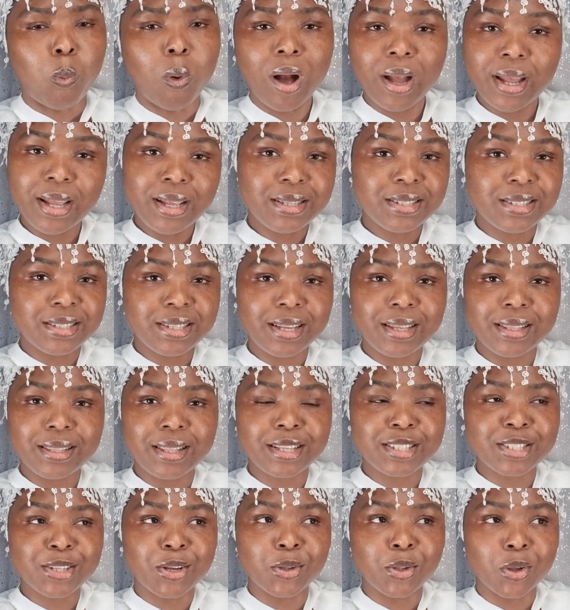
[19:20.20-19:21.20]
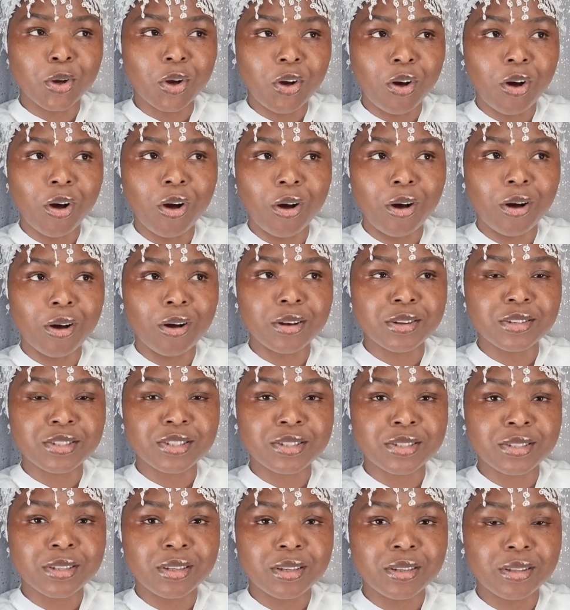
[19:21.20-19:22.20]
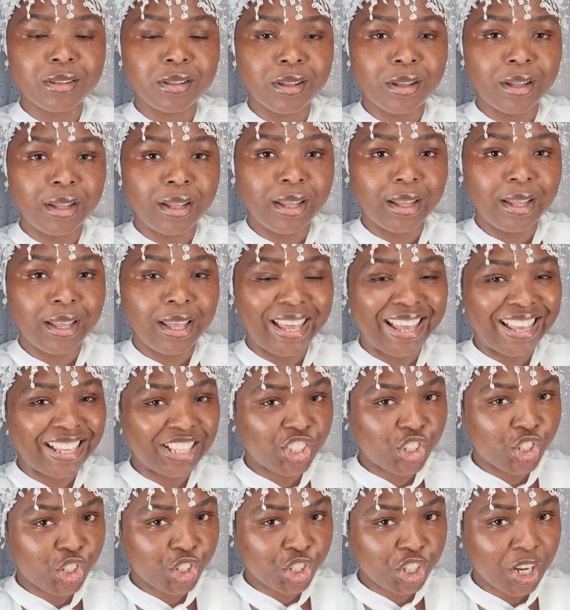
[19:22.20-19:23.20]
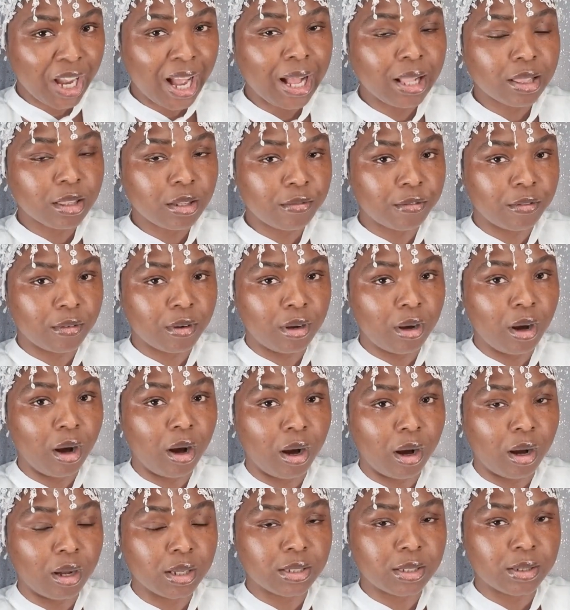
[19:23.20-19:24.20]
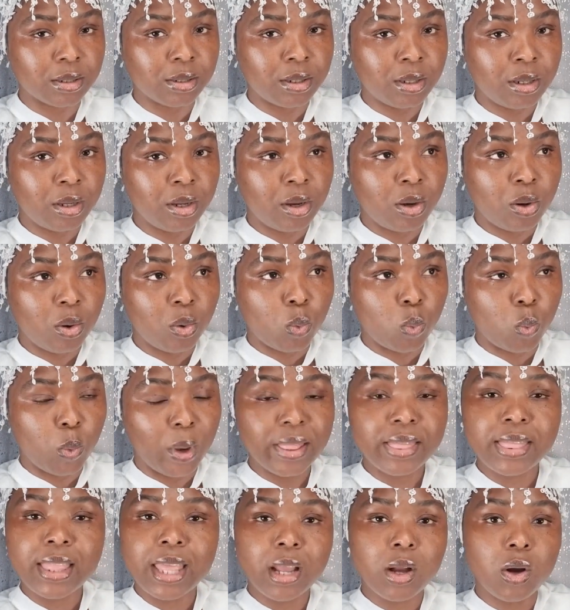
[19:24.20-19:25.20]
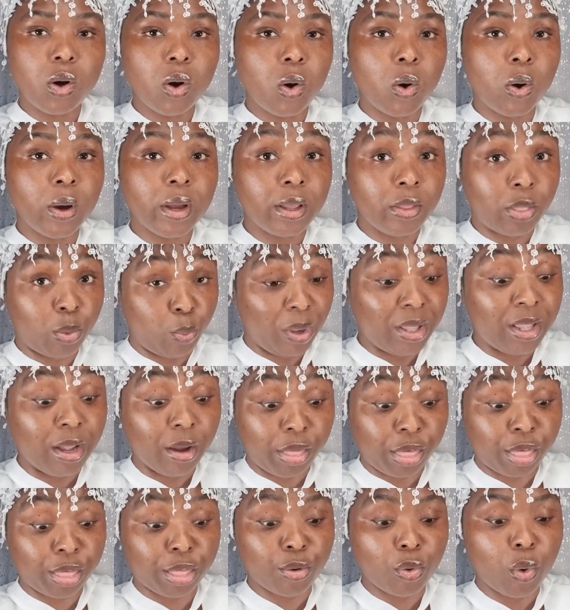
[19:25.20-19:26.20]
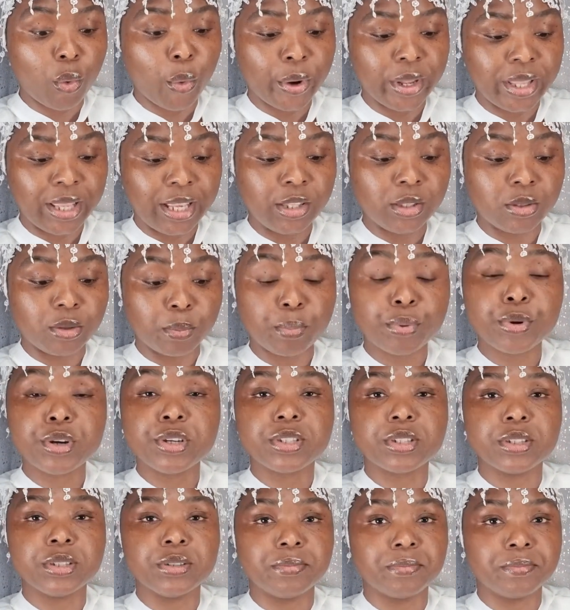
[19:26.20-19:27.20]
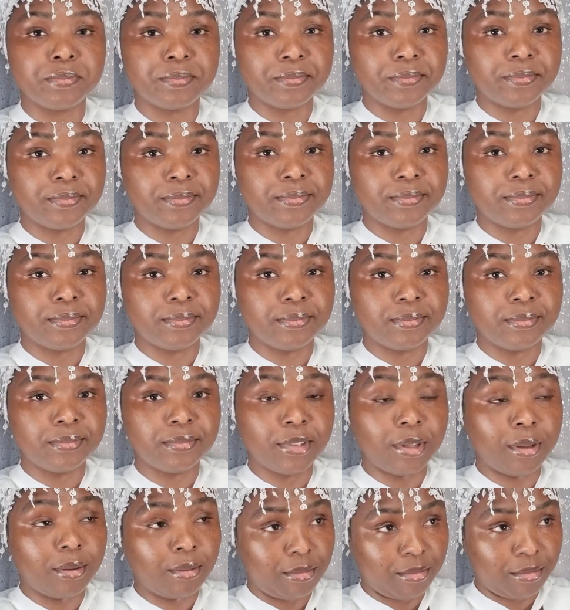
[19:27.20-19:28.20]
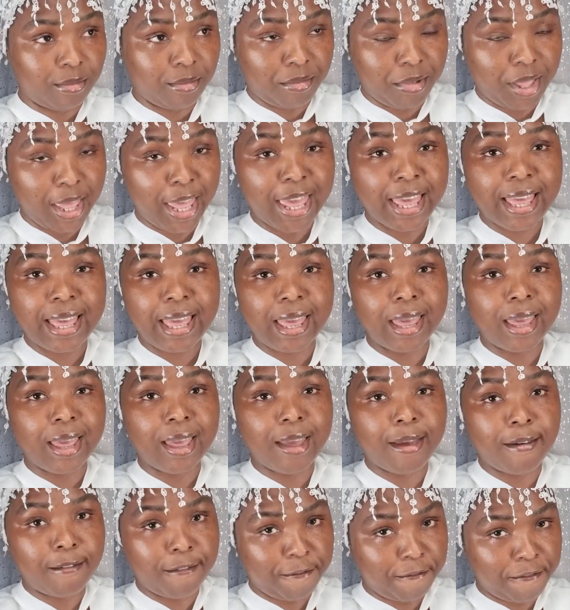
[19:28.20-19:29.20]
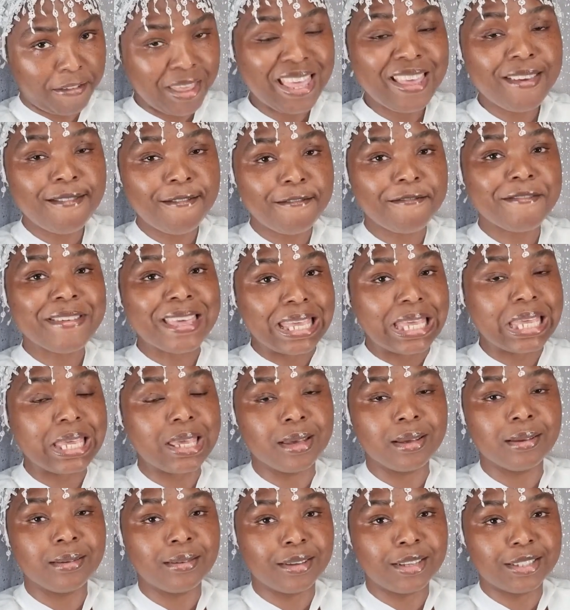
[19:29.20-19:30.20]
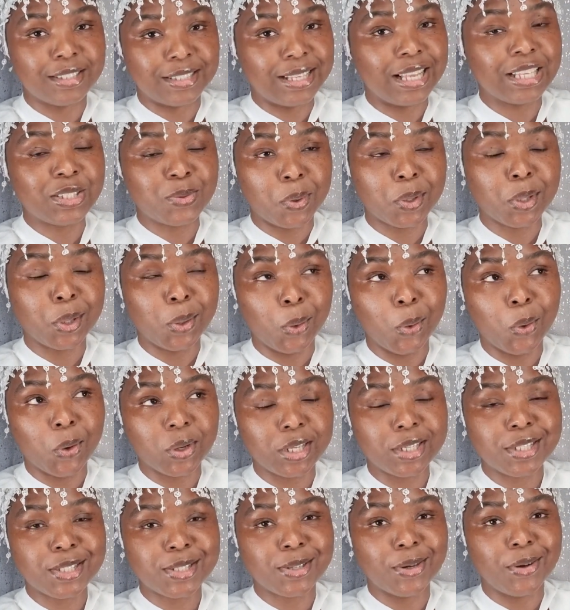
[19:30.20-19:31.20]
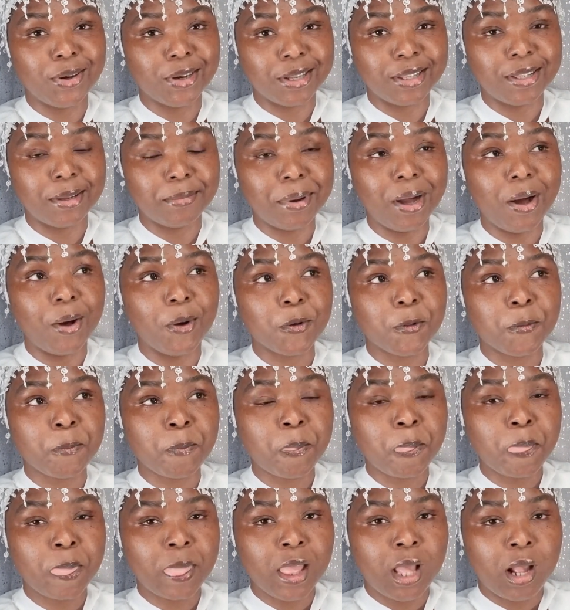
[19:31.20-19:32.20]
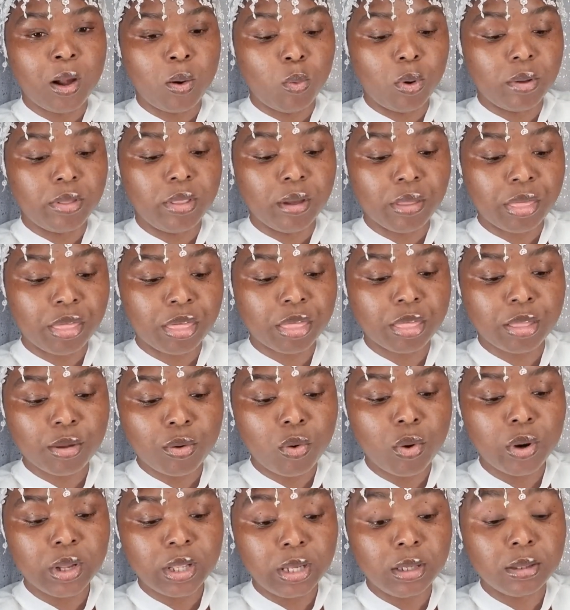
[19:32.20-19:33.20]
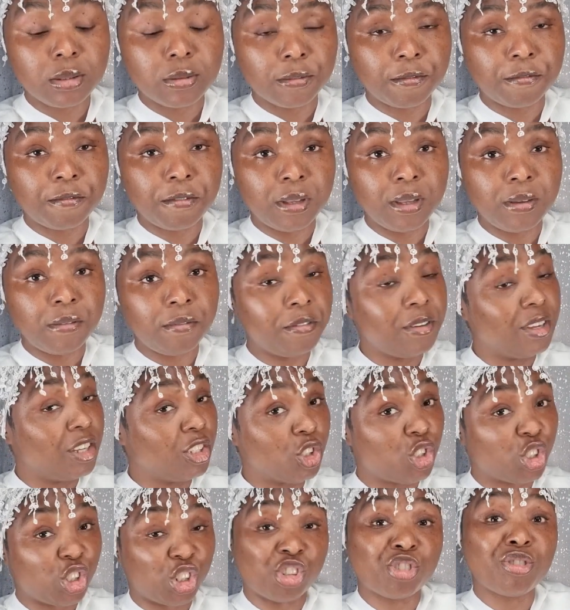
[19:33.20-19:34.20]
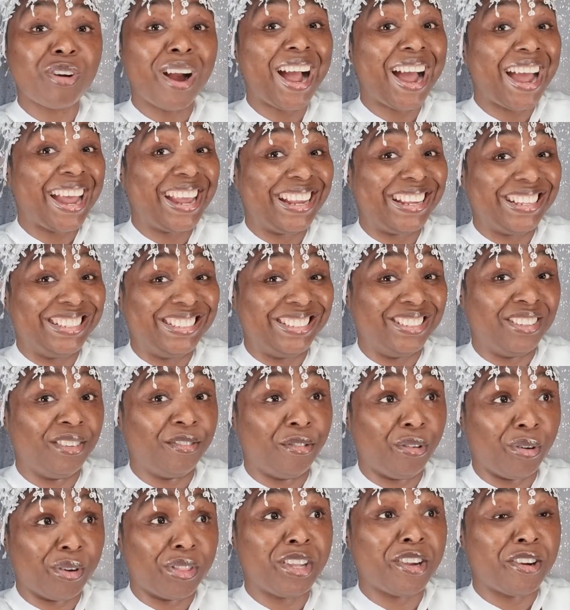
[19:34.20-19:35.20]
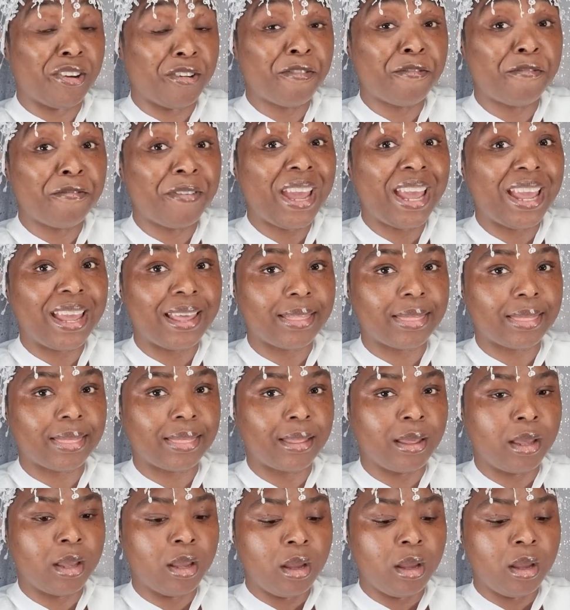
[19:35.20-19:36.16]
What is it that's going to cause a child of God when they go, when they're thrown into prison, aka Fifi, because that's what the Lord is talking about. When they're thrown into Fifi and tried for their faith,